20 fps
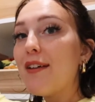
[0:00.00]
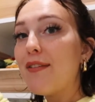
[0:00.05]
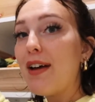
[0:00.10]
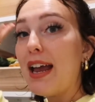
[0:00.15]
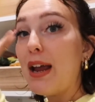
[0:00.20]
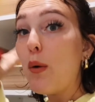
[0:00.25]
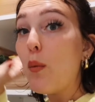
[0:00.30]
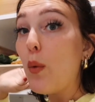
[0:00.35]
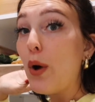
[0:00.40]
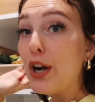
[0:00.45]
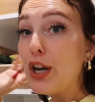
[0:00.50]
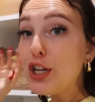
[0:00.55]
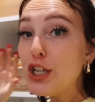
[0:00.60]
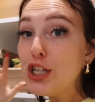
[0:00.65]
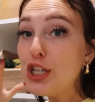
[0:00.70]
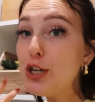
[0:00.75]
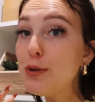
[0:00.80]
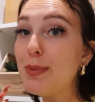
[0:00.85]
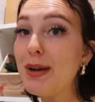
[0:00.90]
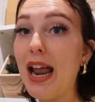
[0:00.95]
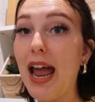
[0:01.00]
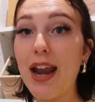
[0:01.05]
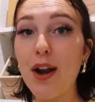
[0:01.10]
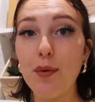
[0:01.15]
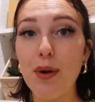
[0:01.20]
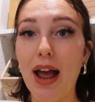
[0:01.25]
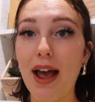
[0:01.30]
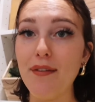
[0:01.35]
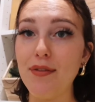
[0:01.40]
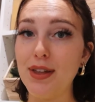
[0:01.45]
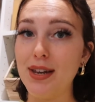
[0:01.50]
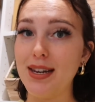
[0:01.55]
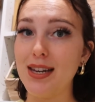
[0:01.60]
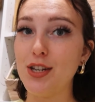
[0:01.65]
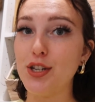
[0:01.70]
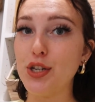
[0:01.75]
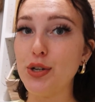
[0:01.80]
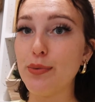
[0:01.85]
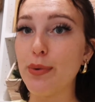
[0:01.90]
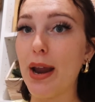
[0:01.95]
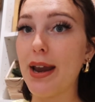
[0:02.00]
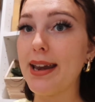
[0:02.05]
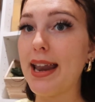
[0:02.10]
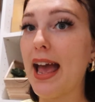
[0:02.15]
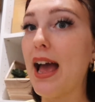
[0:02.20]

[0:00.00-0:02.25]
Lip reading: if I wanted to, but I don't have the need to right